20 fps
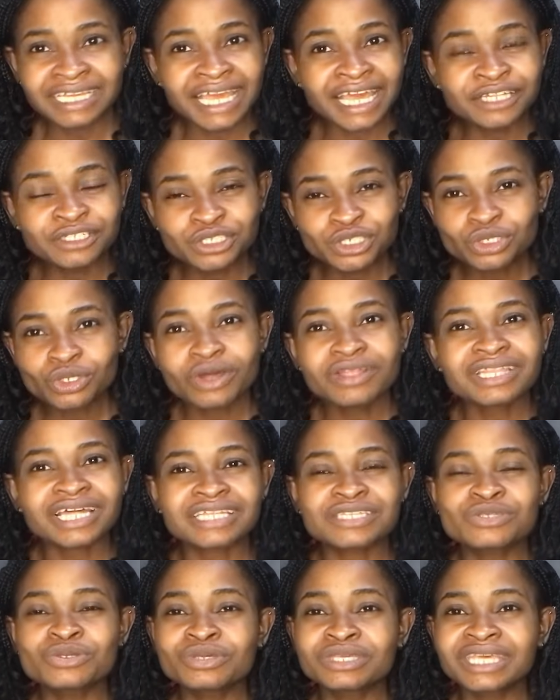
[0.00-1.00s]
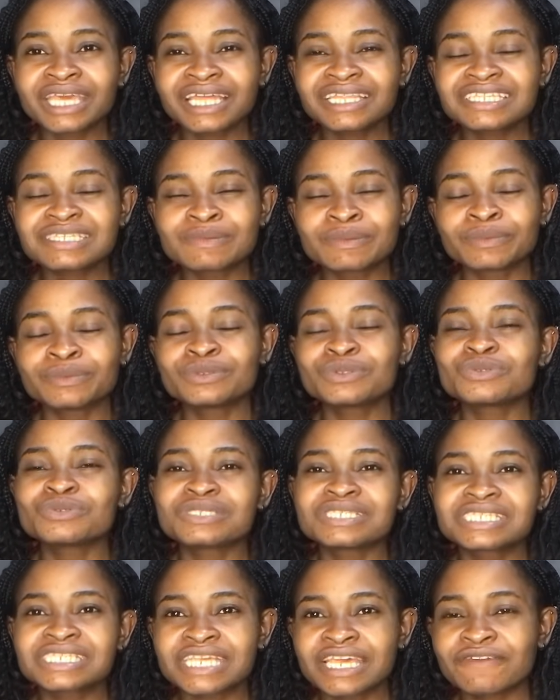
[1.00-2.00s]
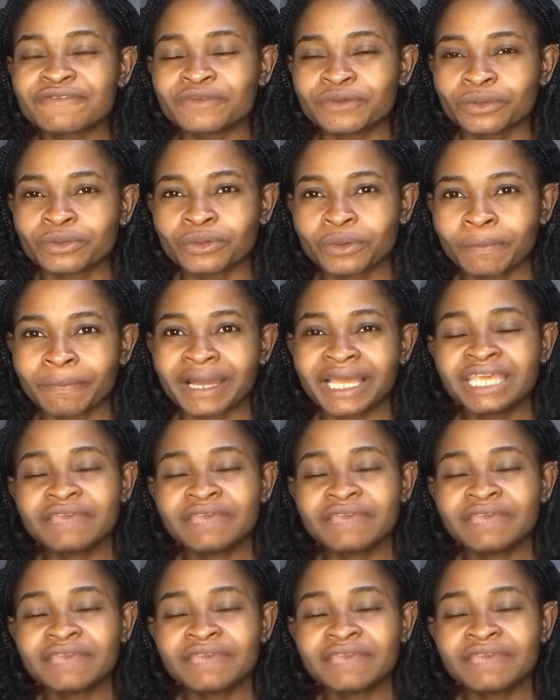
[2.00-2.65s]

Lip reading: ensure that you get these people to save your number.